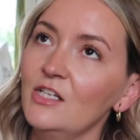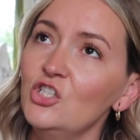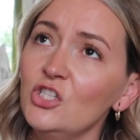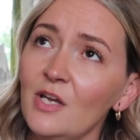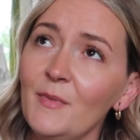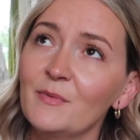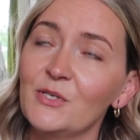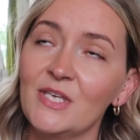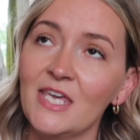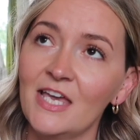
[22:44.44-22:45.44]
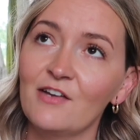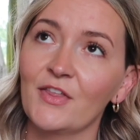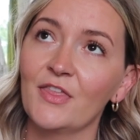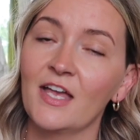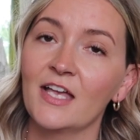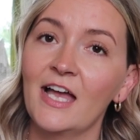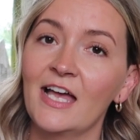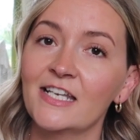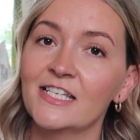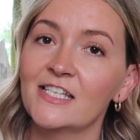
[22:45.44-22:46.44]
just coming up to a year, I think,
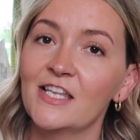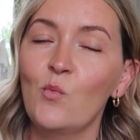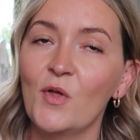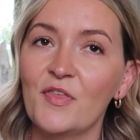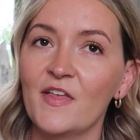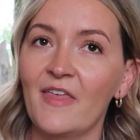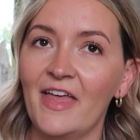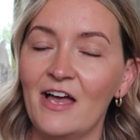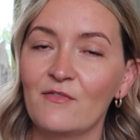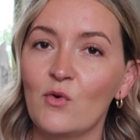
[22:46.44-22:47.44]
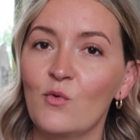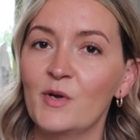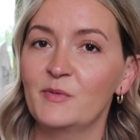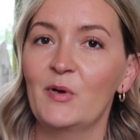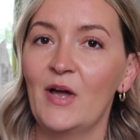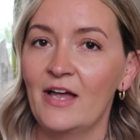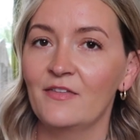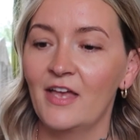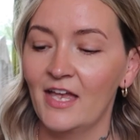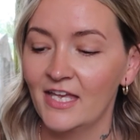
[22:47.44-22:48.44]
and one thing they have always put
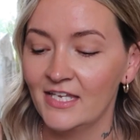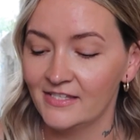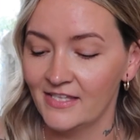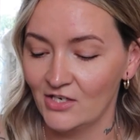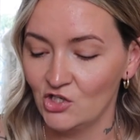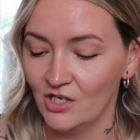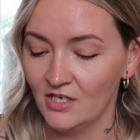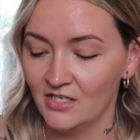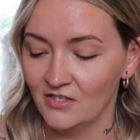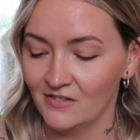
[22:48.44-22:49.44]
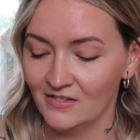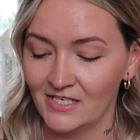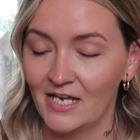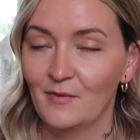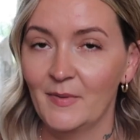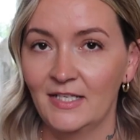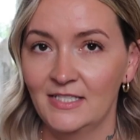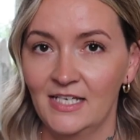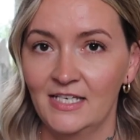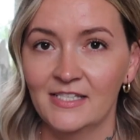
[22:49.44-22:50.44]
out there is their journey to
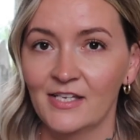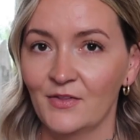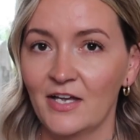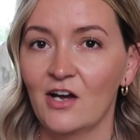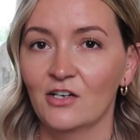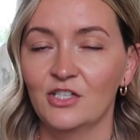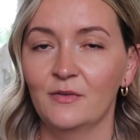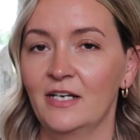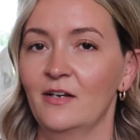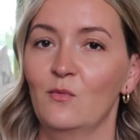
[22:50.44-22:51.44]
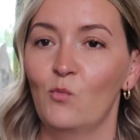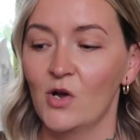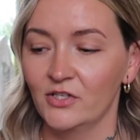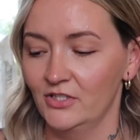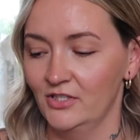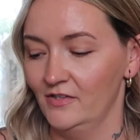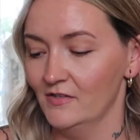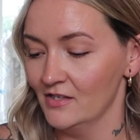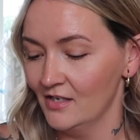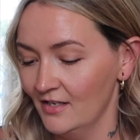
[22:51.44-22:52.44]
sustainability, so they are doing
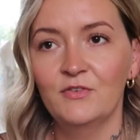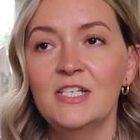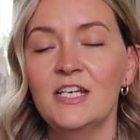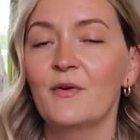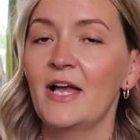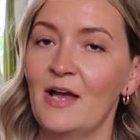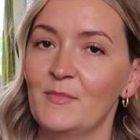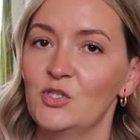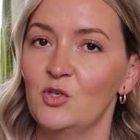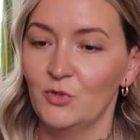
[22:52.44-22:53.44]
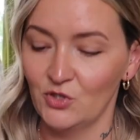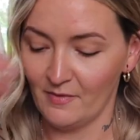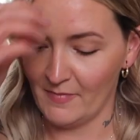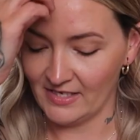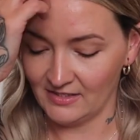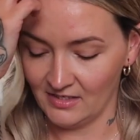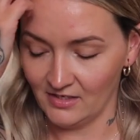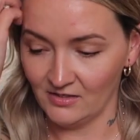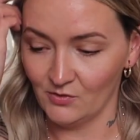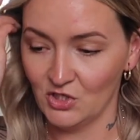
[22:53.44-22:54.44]
wonders. If you didn't know, I am a Superdry
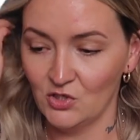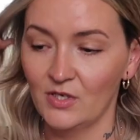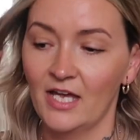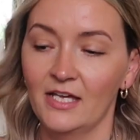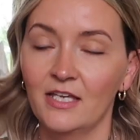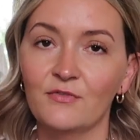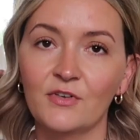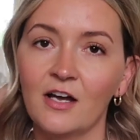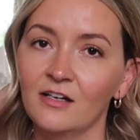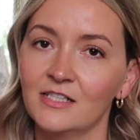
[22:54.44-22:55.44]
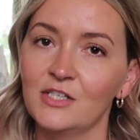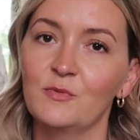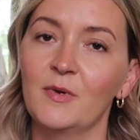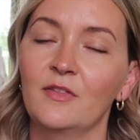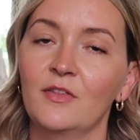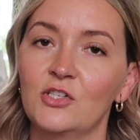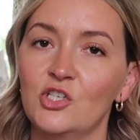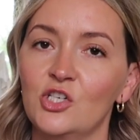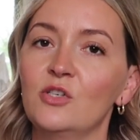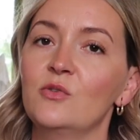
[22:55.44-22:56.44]
ambassador, so I do get a gift card each month to
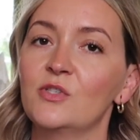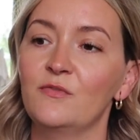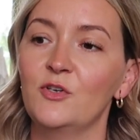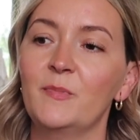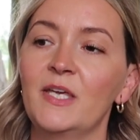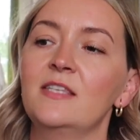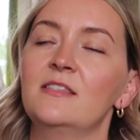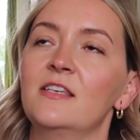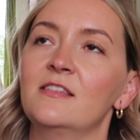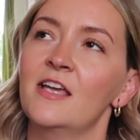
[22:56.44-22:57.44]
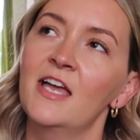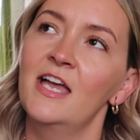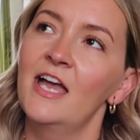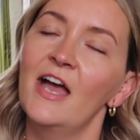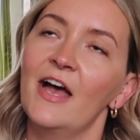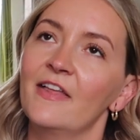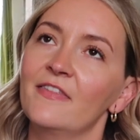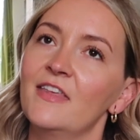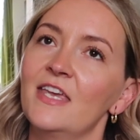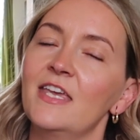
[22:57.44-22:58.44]
choose a few pieces,
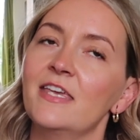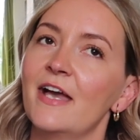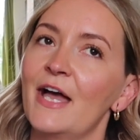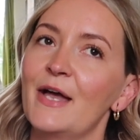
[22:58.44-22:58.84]
and the